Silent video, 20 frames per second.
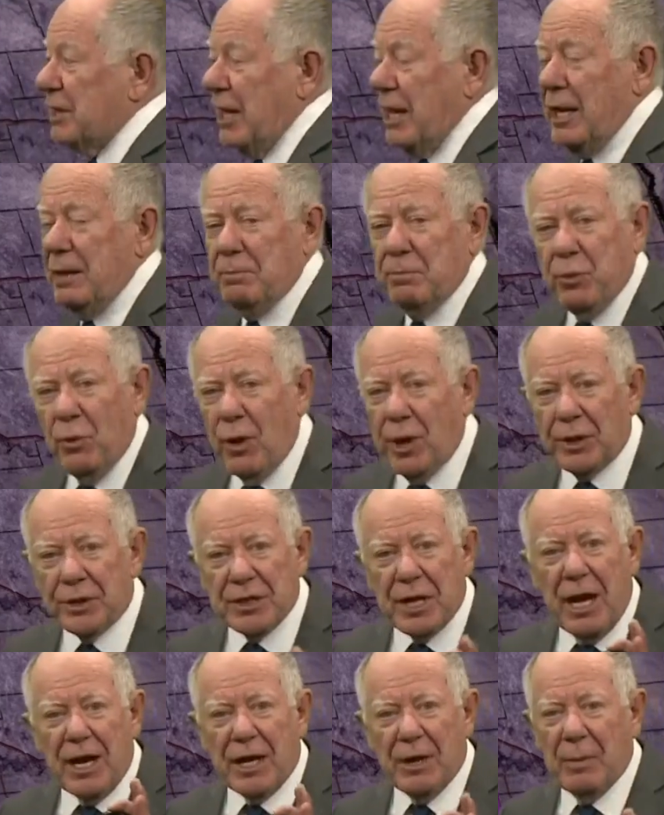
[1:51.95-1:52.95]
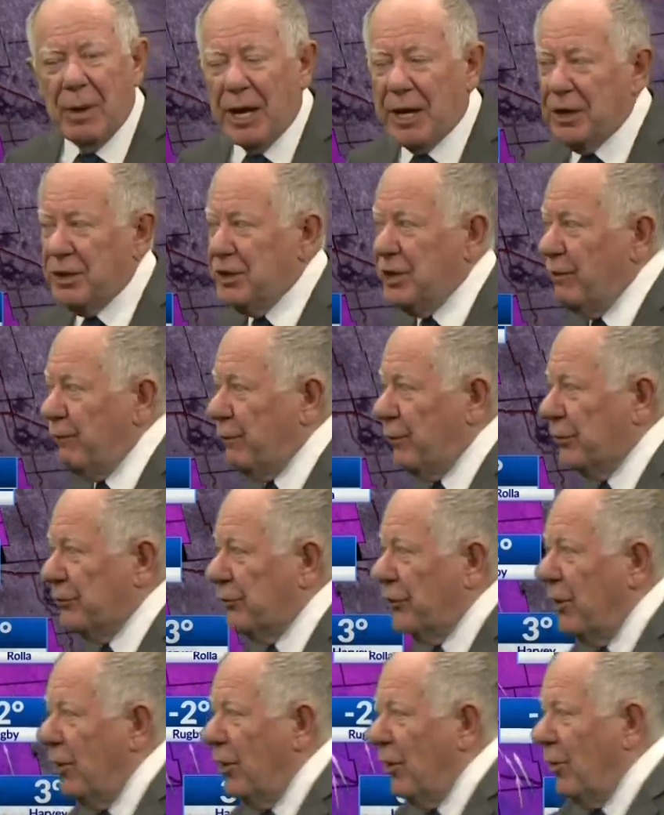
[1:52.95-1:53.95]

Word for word: and boy, talk about a difference